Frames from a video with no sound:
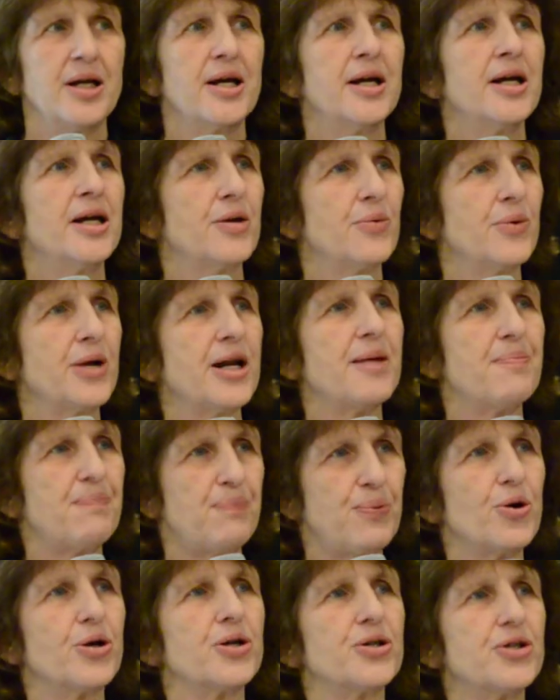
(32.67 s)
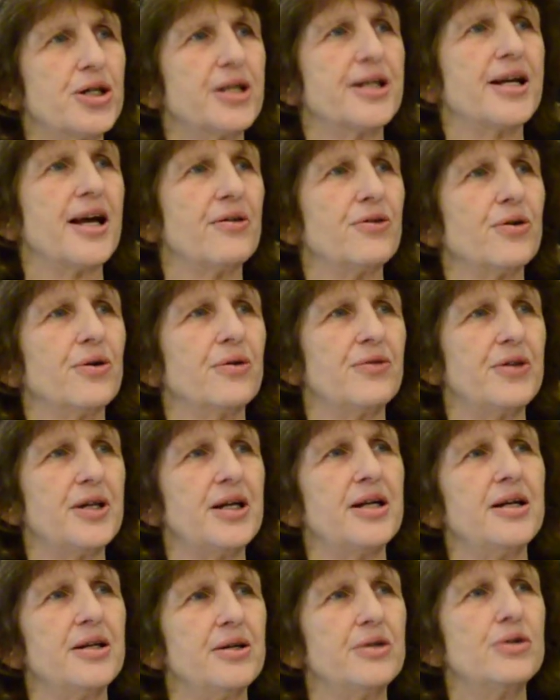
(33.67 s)
he really put together
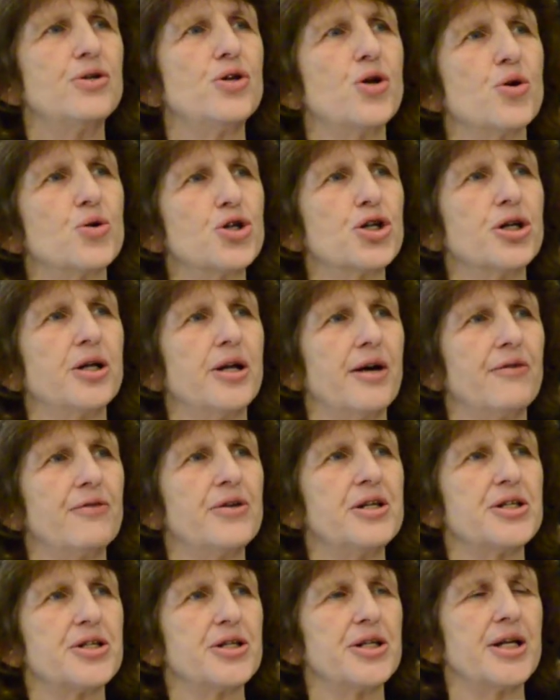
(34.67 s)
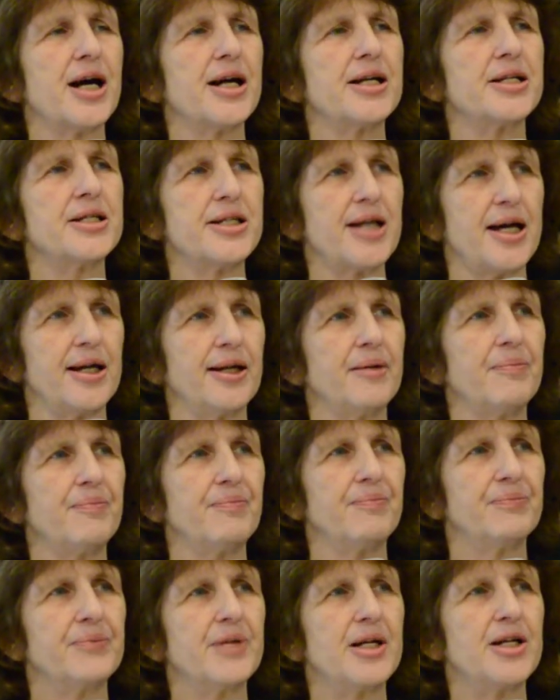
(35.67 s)
the notion of his Nai Talim
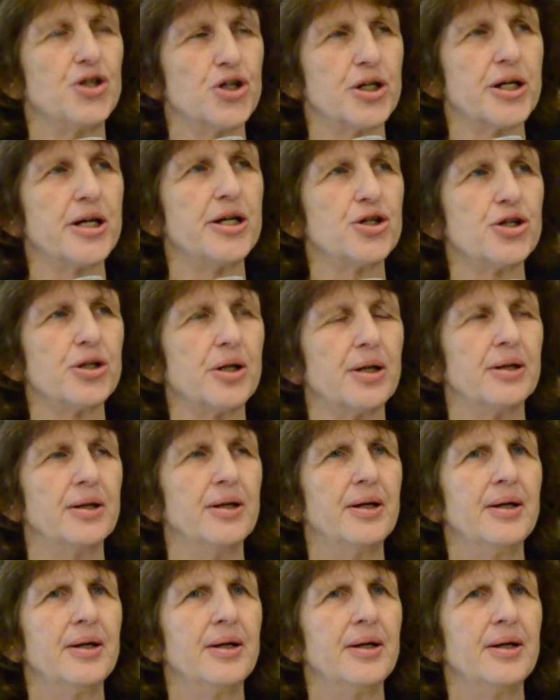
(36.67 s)
education.